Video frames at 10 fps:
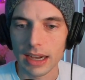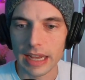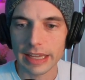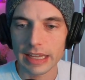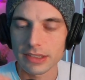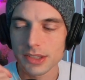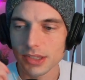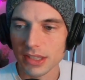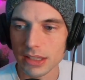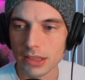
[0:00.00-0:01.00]
I had
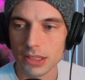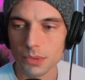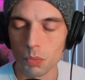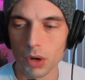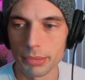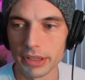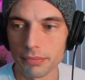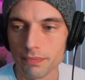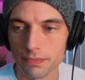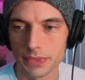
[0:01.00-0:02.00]
seen this
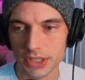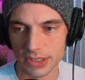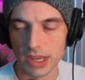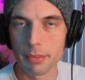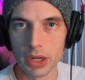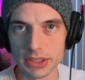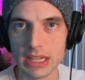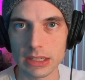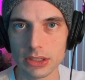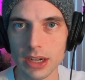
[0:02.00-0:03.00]
woman, since I'm on
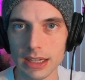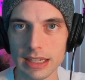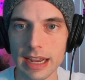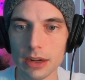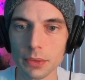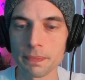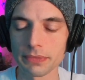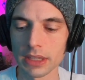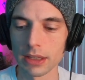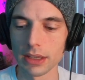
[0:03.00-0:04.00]
TikTok now,
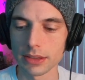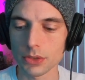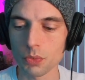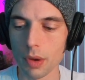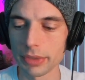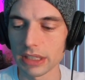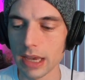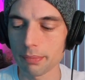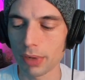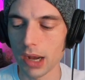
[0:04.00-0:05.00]
this woman
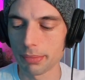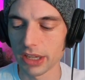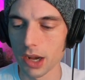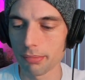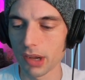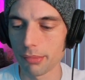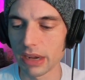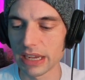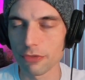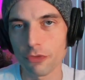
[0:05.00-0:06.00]
kept popping up on
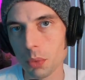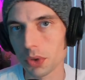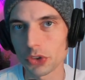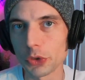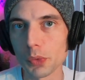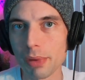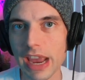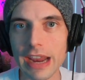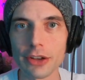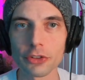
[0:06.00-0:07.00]
my For You
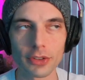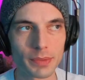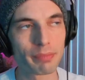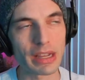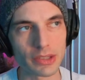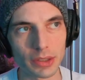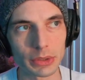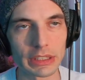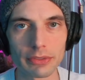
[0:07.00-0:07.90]
page, basically.